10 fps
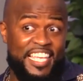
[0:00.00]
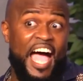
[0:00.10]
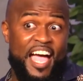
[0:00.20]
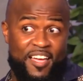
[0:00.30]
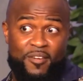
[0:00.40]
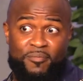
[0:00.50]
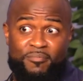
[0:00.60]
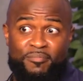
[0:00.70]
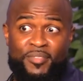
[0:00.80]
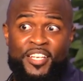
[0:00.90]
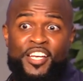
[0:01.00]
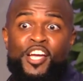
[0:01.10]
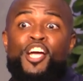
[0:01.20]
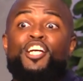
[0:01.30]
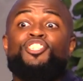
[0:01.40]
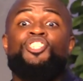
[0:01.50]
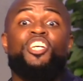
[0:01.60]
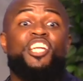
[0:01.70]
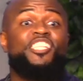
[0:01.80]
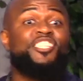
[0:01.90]
time
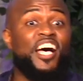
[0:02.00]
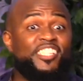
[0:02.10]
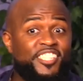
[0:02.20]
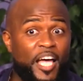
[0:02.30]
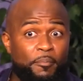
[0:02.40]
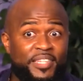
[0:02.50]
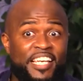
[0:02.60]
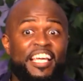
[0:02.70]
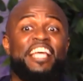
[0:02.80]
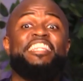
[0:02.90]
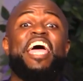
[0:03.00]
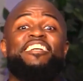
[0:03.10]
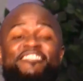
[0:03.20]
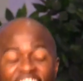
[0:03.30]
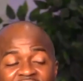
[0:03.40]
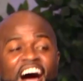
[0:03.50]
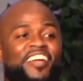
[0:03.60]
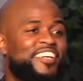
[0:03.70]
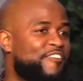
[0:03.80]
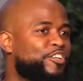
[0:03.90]
to discuss something that
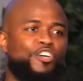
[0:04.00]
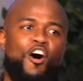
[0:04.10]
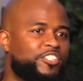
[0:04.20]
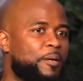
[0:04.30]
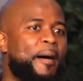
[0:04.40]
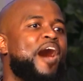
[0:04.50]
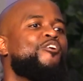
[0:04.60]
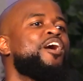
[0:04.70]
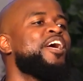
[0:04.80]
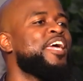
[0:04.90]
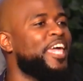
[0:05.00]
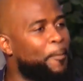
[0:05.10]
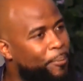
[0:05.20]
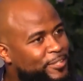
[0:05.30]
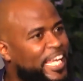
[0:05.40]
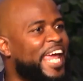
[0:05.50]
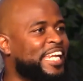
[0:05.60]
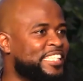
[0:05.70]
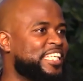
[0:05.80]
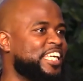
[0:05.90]
God never talked about in
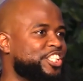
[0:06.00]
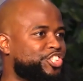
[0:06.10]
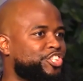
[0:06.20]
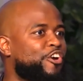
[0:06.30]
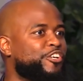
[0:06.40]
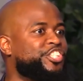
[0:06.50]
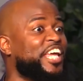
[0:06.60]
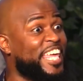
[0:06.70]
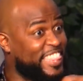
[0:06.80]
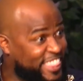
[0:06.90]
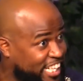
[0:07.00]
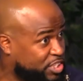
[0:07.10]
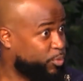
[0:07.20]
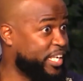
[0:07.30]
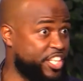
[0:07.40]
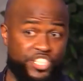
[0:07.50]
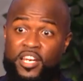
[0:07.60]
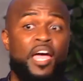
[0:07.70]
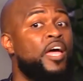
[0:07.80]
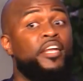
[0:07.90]
pertaining to his church in this
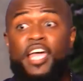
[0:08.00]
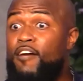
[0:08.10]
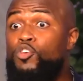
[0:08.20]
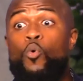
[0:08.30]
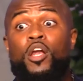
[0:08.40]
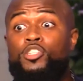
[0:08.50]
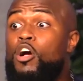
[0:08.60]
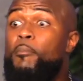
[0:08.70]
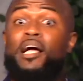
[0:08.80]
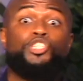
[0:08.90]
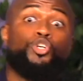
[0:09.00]
religion. Now, if you want to talk about